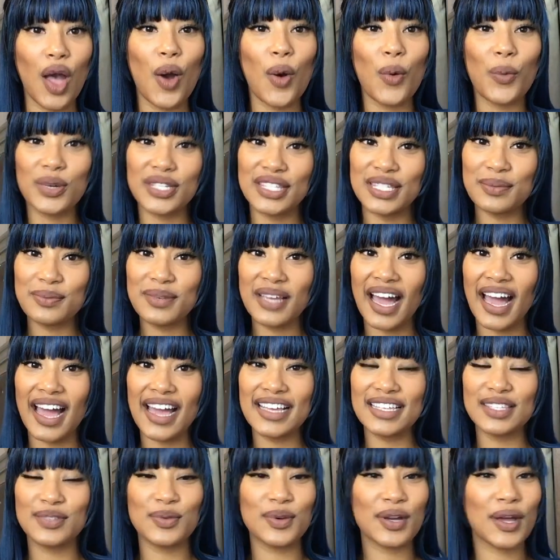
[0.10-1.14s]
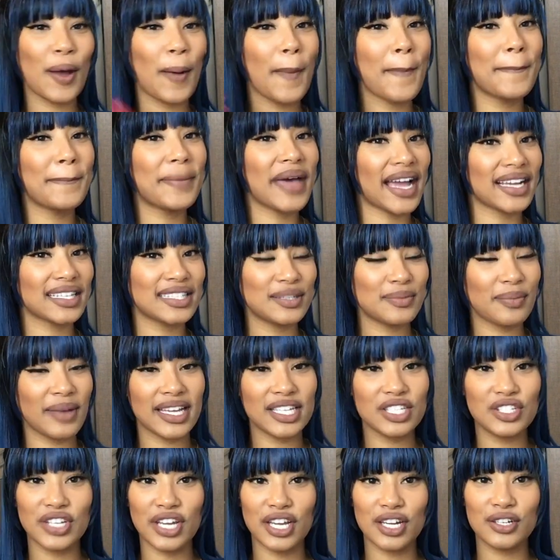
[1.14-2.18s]
What's up guys, welcome back to my
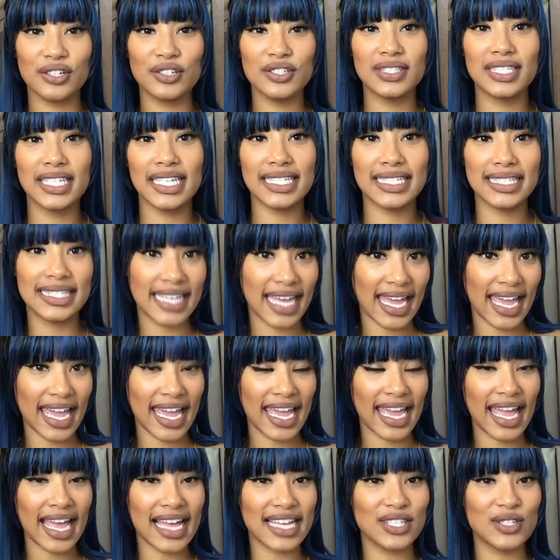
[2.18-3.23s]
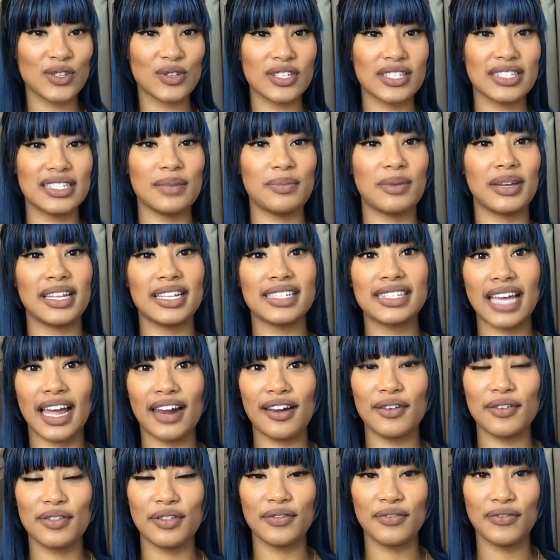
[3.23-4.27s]
channel. Today, as you can see by the title
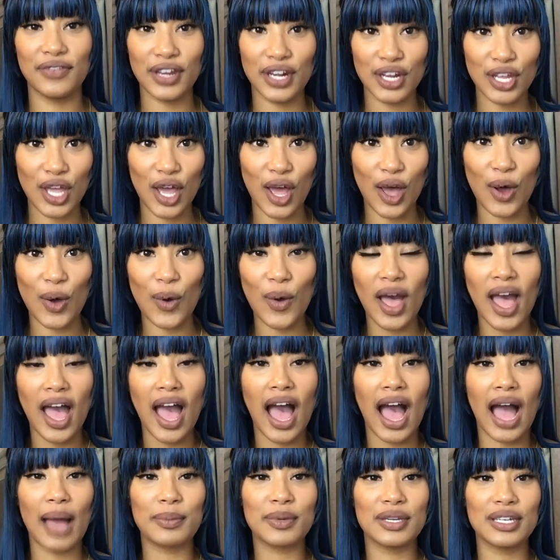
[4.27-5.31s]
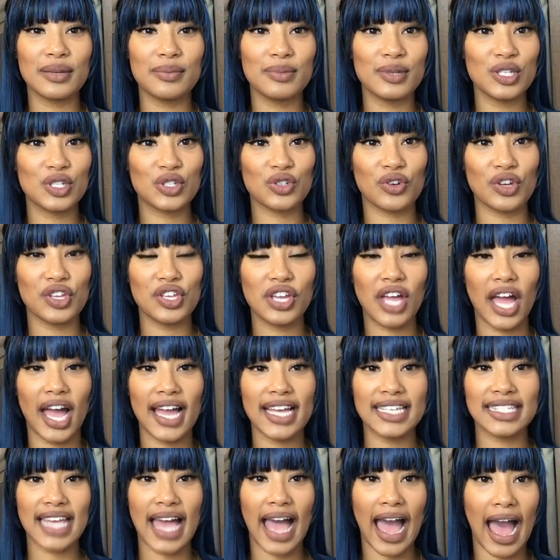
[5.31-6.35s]
of the video, I'm going to be showing you
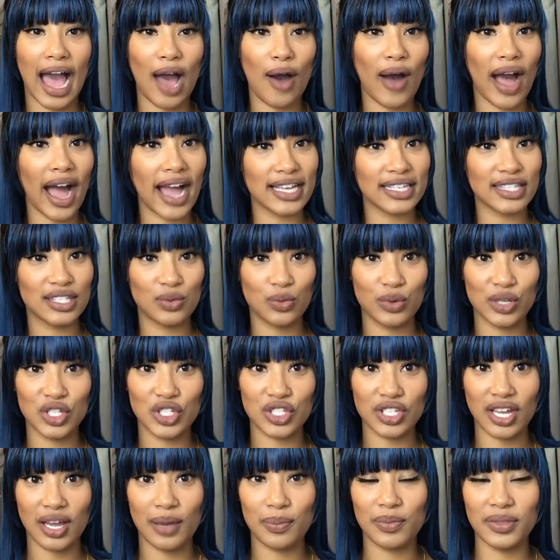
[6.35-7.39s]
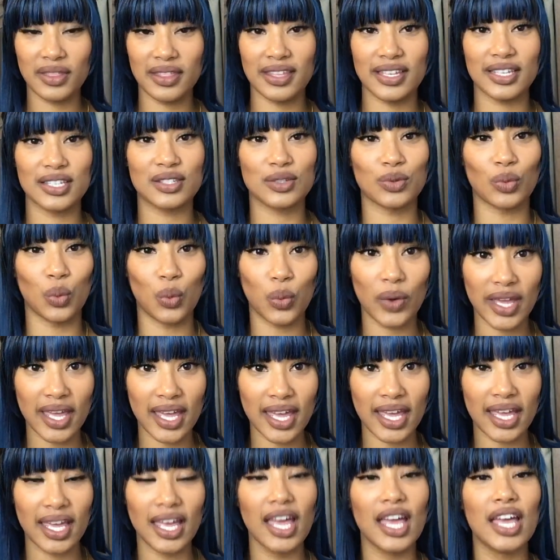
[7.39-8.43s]
guys how I switched up this
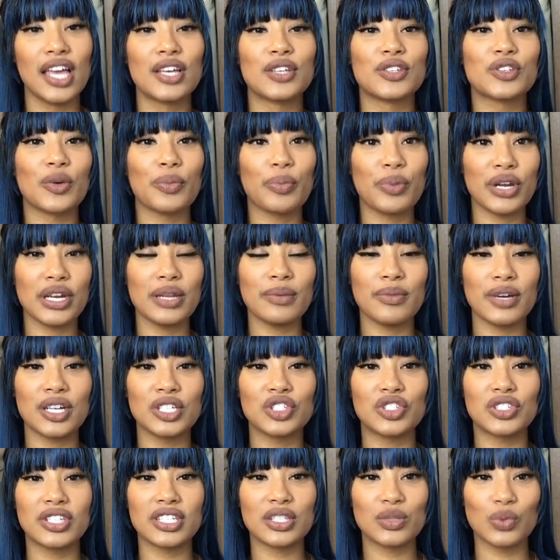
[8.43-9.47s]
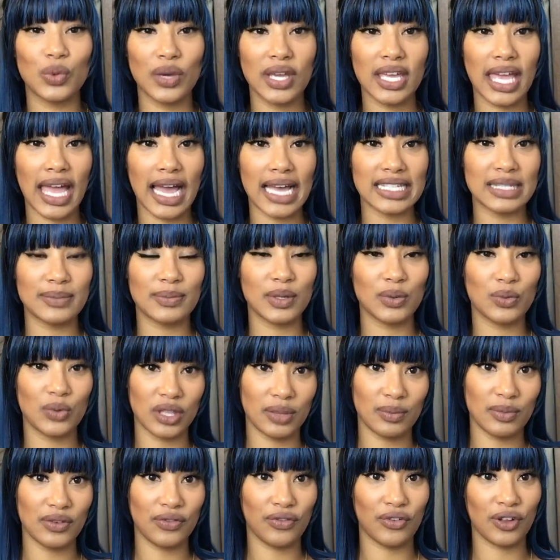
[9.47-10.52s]
wig. So pretty much this wig has been with
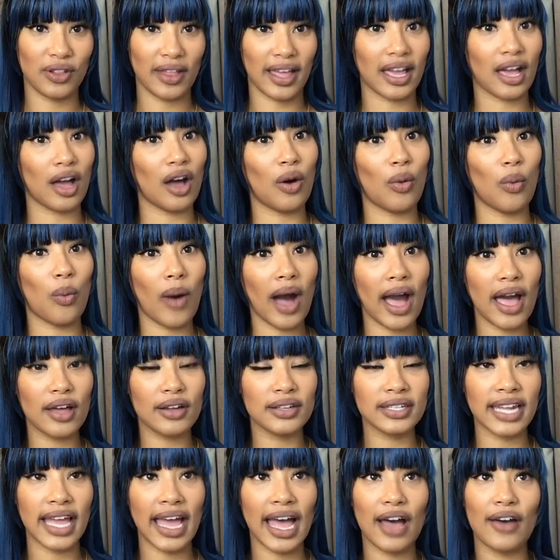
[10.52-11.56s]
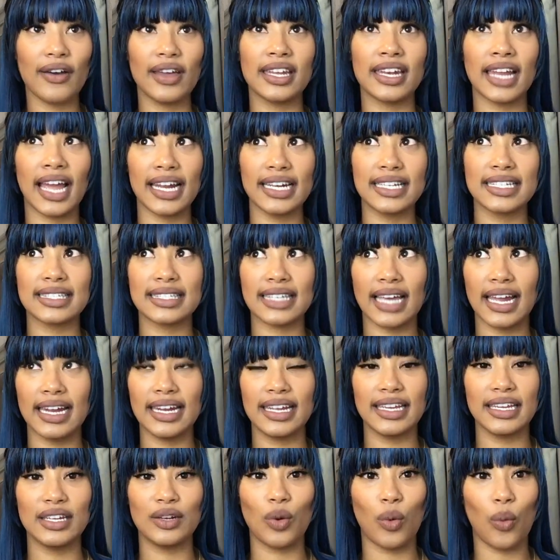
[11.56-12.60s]
me for like a while now, and I
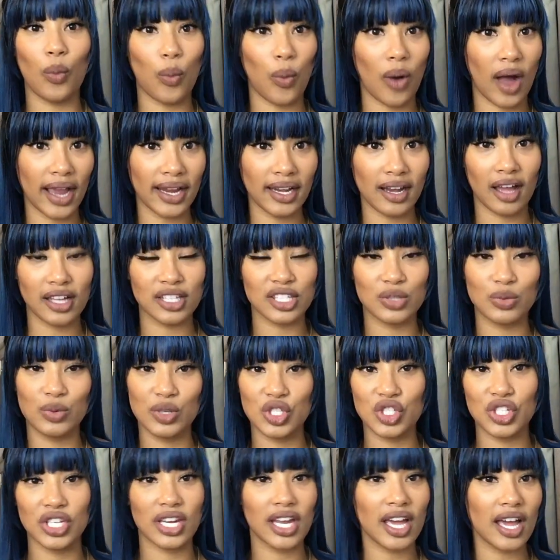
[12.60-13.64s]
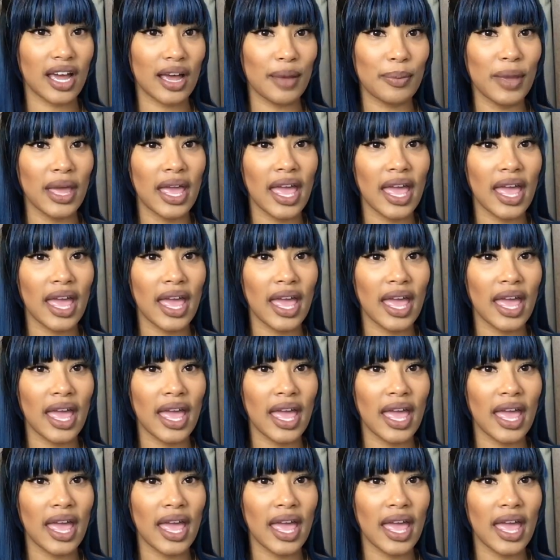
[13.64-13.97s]
decided why not switch it up